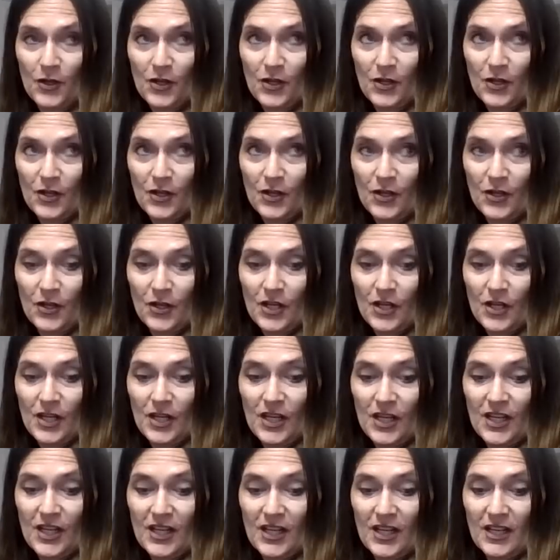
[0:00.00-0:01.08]

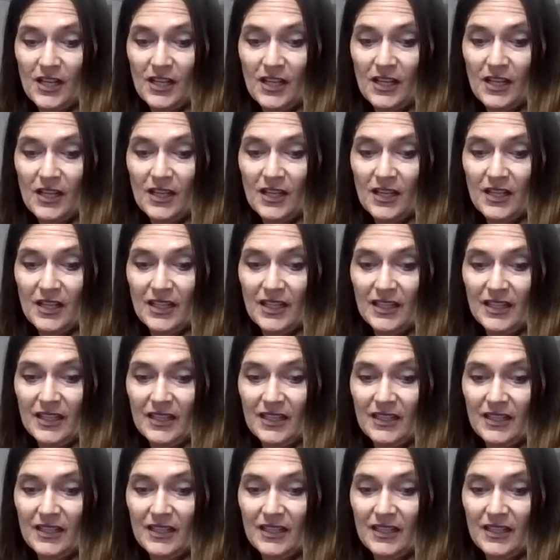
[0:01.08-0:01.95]
Nothing is said.